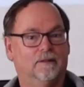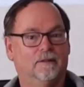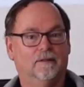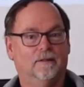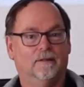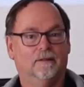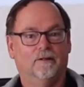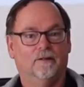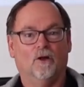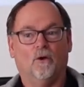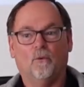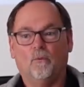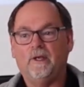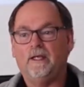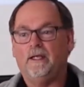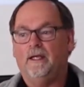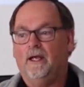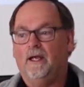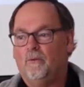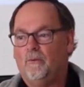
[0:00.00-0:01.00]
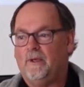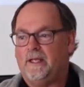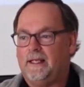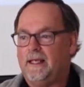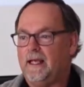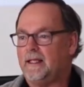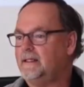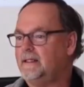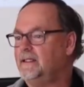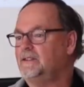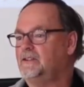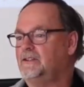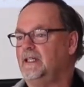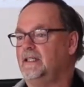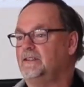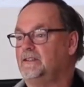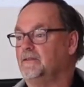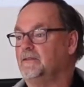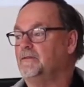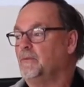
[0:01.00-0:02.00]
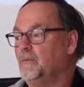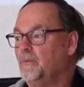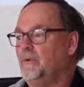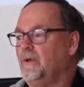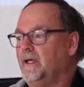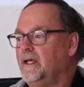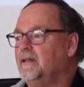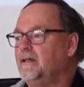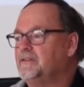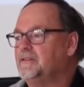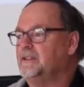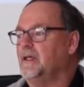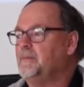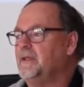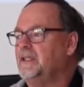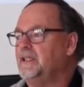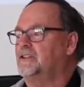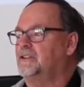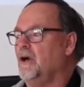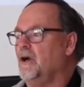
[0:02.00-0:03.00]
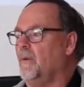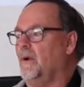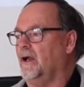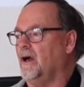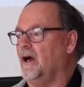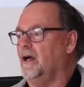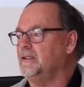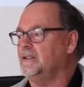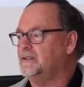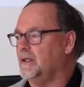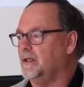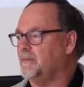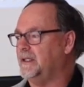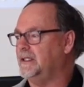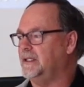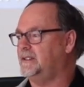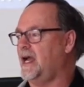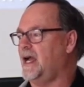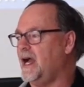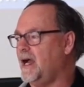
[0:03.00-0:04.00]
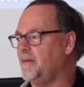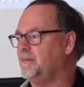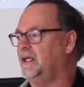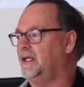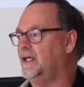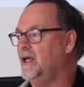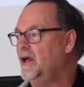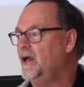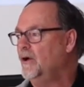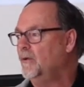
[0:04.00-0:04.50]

You know, we, we get this sense of if something's going on, something's happening,